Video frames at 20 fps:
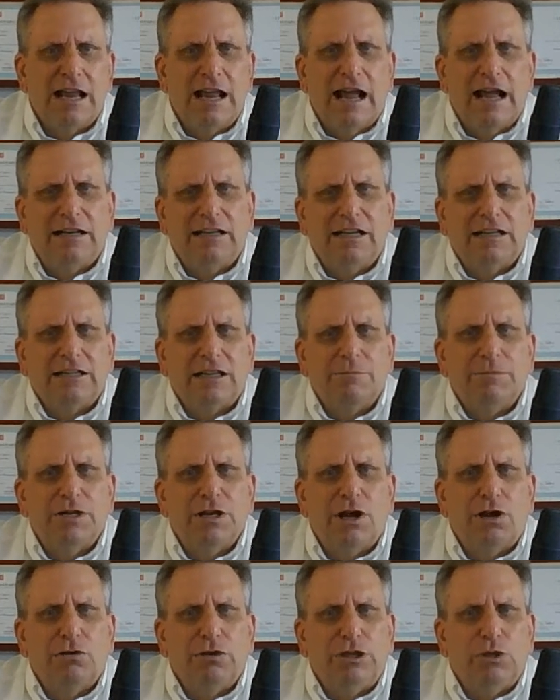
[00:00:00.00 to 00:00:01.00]
and let them
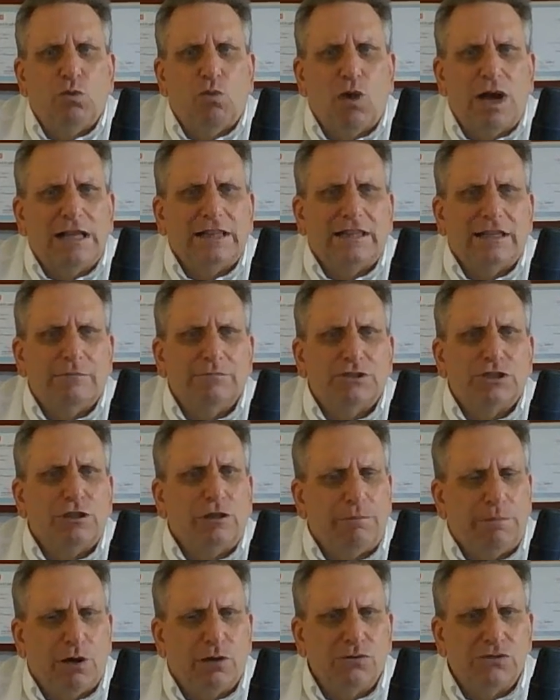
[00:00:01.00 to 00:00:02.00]
know you want them to
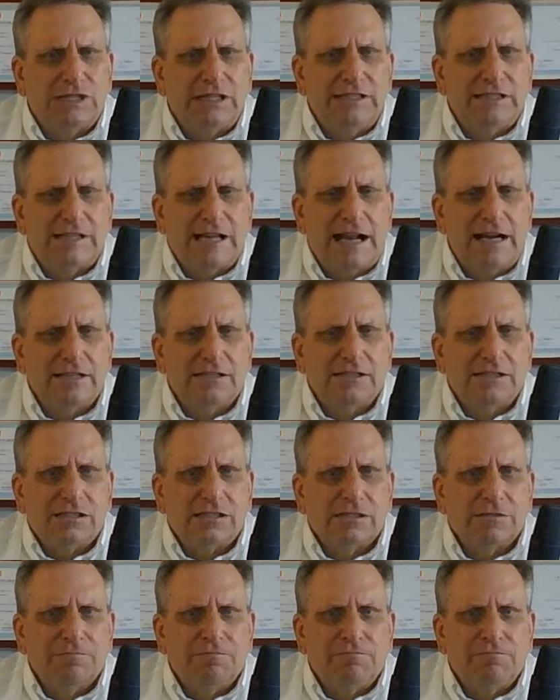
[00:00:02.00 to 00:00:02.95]
oppose these taxes.